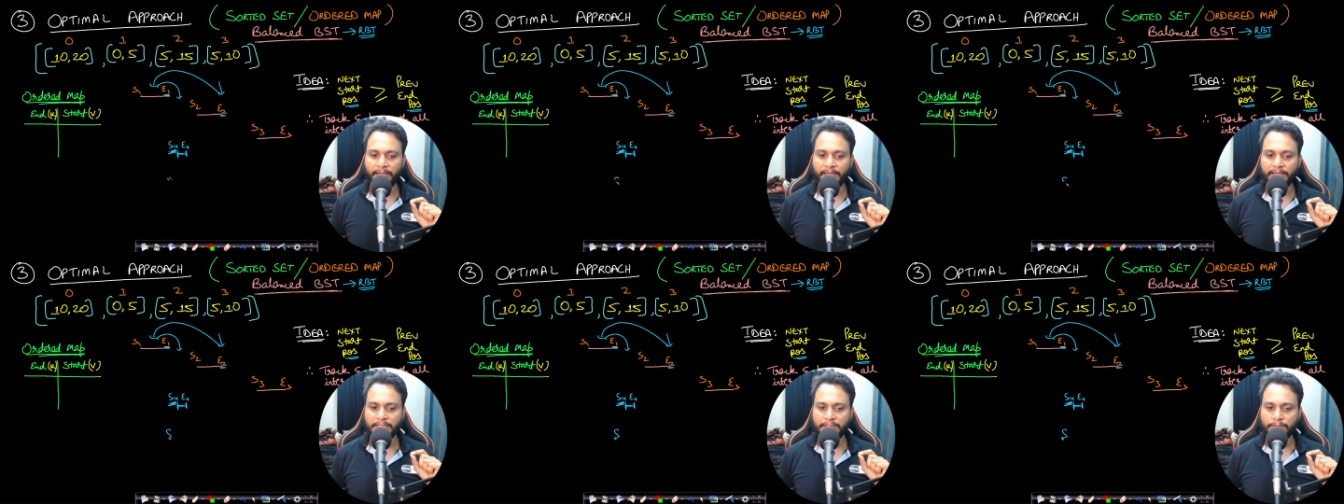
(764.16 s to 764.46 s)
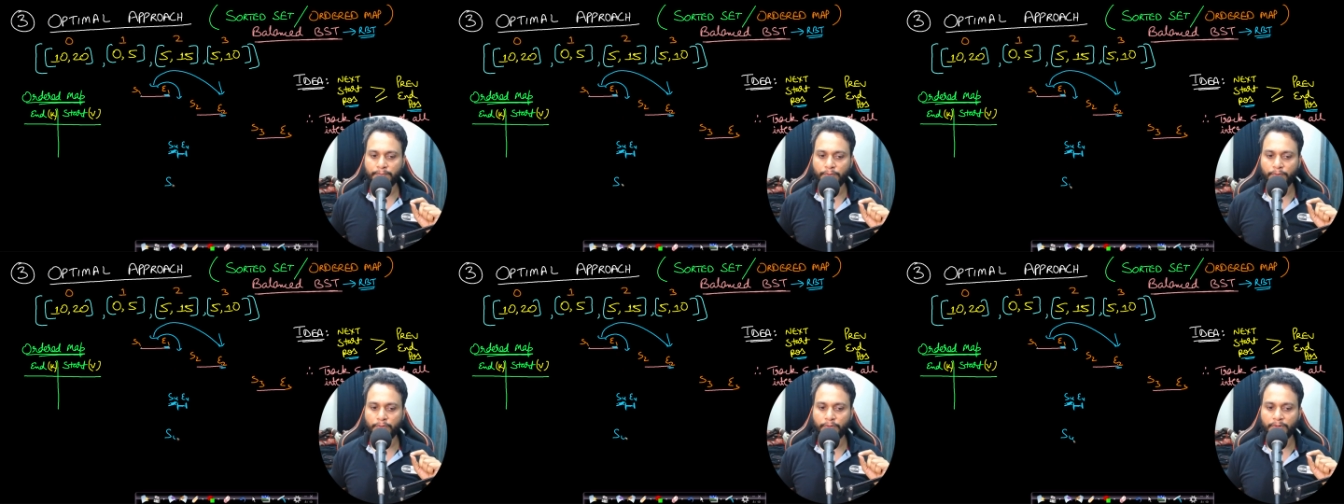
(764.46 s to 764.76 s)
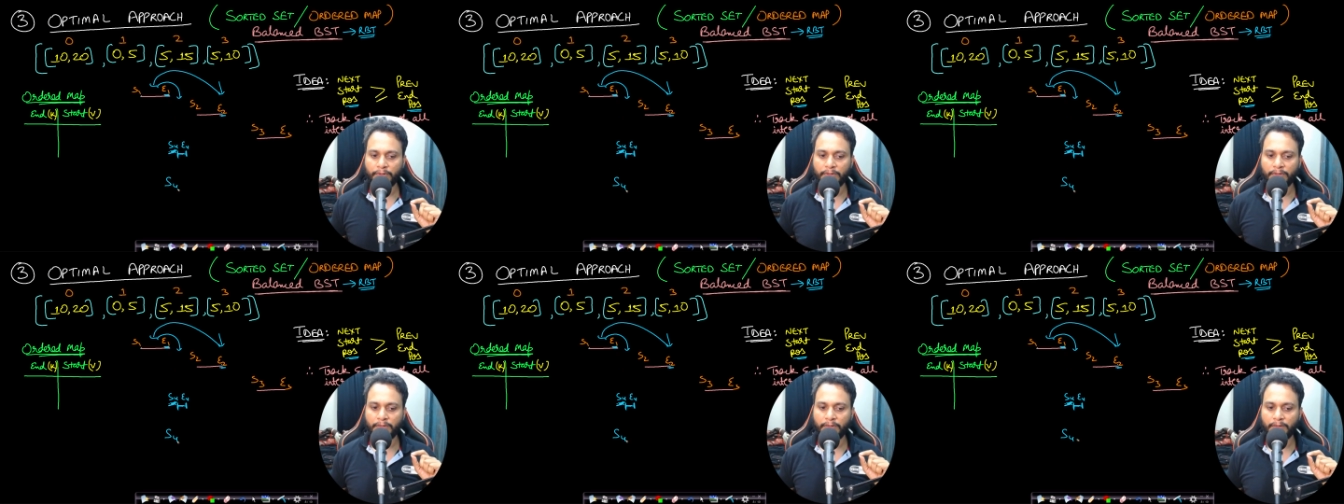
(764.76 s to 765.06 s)

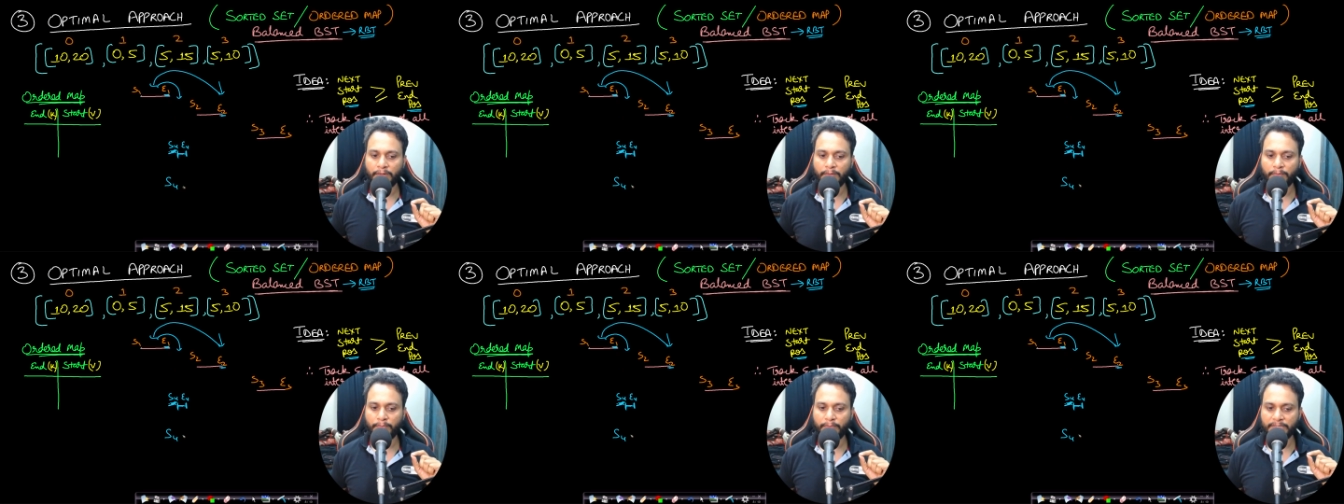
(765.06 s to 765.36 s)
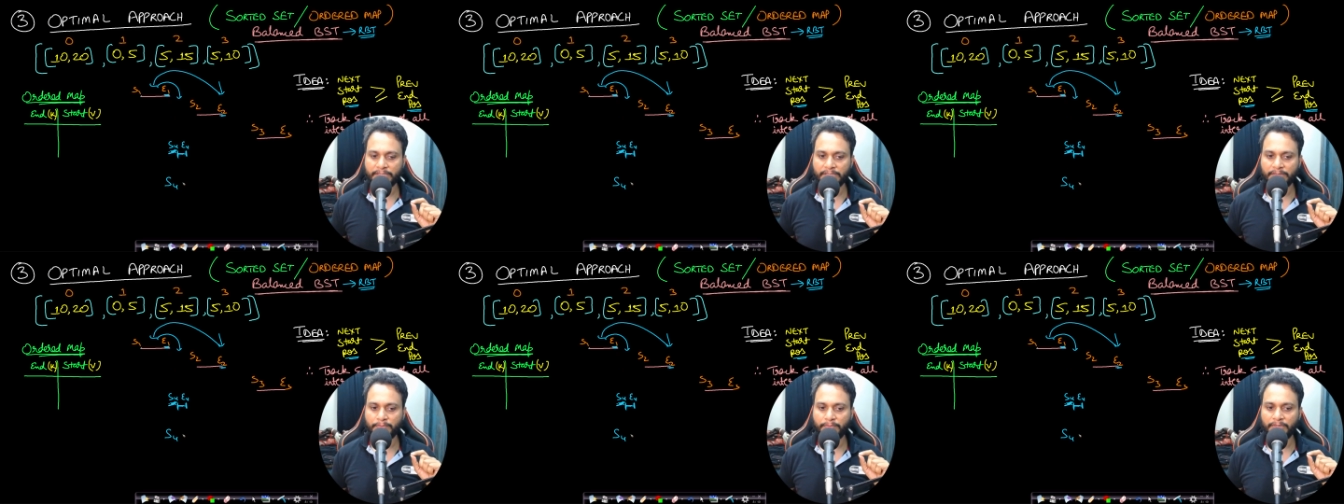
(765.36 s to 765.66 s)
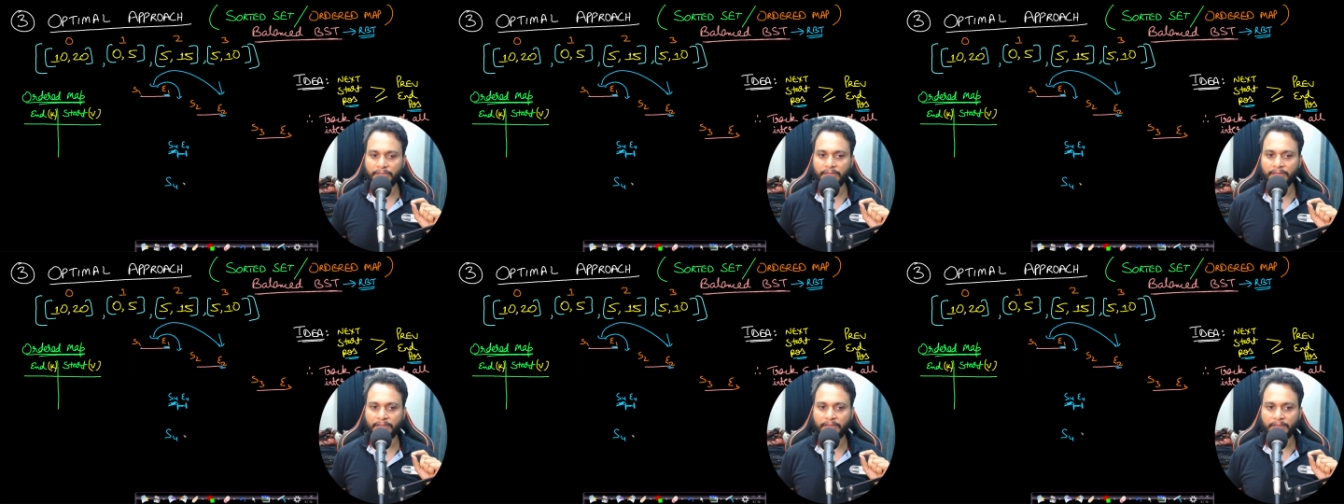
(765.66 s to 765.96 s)
S4 must
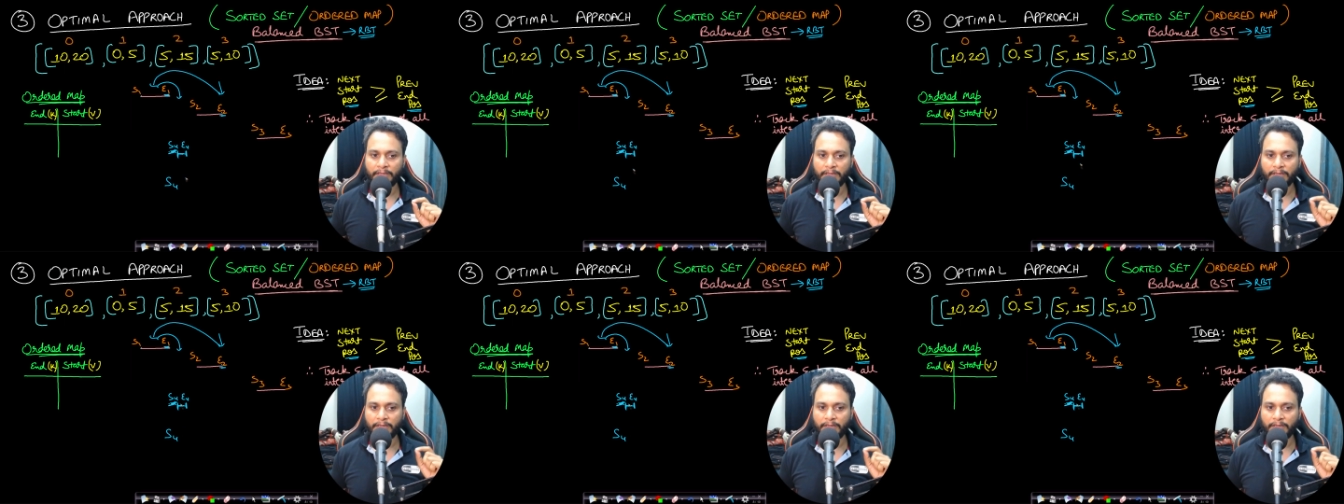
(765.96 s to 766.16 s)
be